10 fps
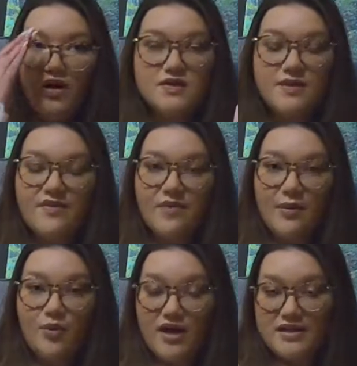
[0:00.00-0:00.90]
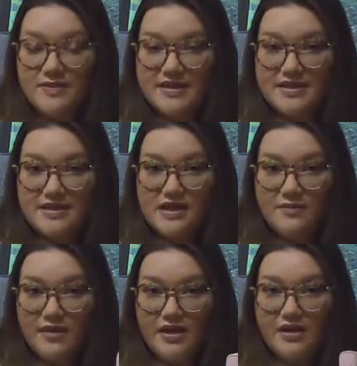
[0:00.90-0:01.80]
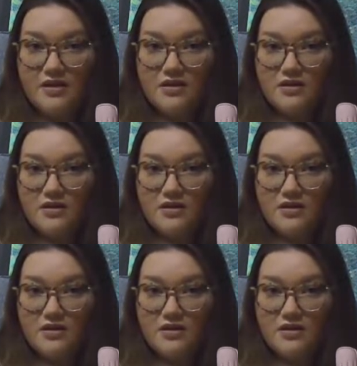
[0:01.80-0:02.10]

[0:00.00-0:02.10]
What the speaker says: some of my bridesmaids ended up needing